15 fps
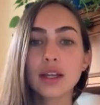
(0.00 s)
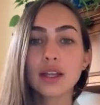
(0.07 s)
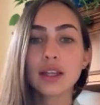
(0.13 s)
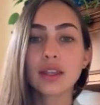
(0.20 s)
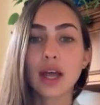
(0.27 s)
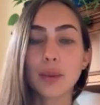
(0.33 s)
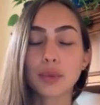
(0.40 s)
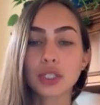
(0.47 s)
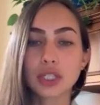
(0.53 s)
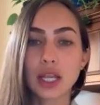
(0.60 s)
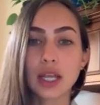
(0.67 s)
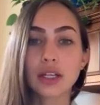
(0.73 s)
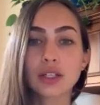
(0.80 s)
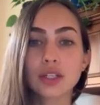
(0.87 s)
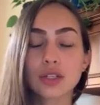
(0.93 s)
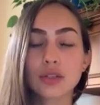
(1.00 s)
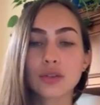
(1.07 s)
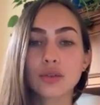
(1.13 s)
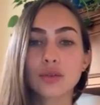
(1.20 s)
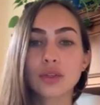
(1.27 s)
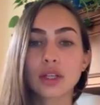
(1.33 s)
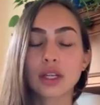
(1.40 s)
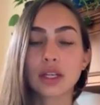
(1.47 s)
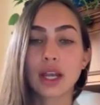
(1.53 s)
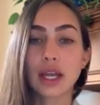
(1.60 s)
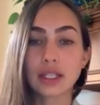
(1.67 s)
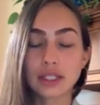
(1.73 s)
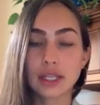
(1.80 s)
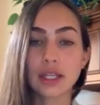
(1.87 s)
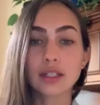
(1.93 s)
that pertain to the
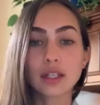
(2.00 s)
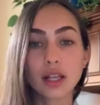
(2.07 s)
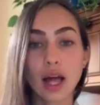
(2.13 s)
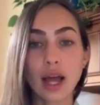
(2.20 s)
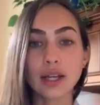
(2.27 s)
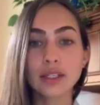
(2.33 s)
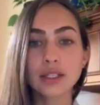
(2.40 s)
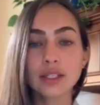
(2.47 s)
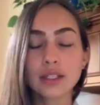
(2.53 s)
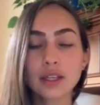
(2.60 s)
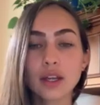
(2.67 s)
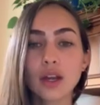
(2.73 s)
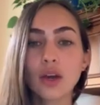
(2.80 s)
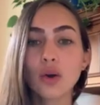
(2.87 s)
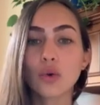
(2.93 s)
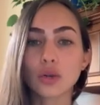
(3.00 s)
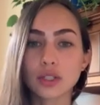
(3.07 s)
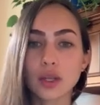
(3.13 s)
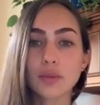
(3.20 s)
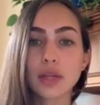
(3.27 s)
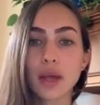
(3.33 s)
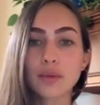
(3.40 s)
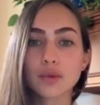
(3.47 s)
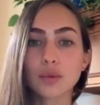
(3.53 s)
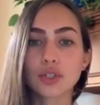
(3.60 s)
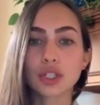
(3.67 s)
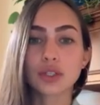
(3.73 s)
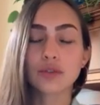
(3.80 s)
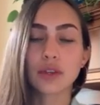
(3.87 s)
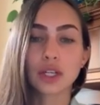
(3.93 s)
next day's class, or sometimes we'll
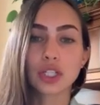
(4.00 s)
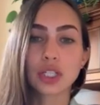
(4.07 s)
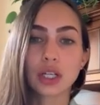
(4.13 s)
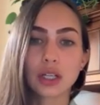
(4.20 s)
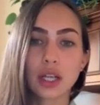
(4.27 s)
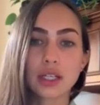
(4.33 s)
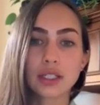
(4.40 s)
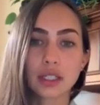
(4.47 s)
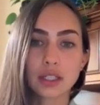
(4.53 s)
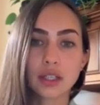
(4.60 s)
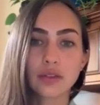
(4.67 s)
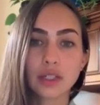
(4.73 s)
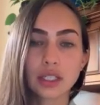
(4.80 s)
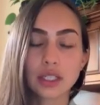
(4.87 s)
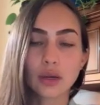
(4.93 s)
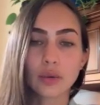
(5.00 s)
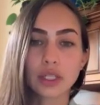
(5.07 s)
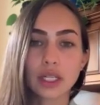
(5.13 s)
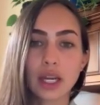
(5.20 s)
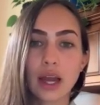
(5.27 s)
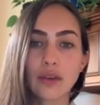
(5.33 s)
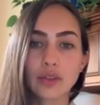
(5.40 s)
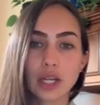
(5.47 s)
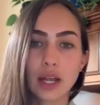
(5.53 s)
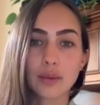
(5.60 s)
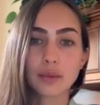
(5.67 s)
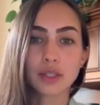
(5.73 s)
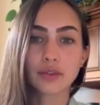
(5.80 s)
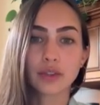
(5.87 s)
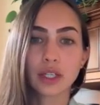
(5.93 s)
just finish in-class activities that we didn't have time
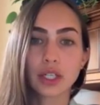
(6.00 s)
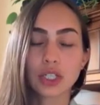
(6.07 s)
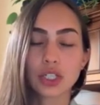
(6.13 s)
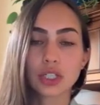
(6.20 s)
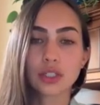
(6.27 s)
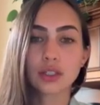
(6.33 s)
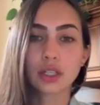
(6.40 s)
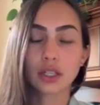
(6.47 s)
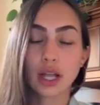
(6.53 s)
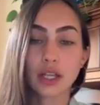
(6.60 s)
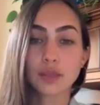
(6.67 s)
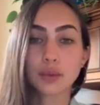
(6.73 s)
to finish the class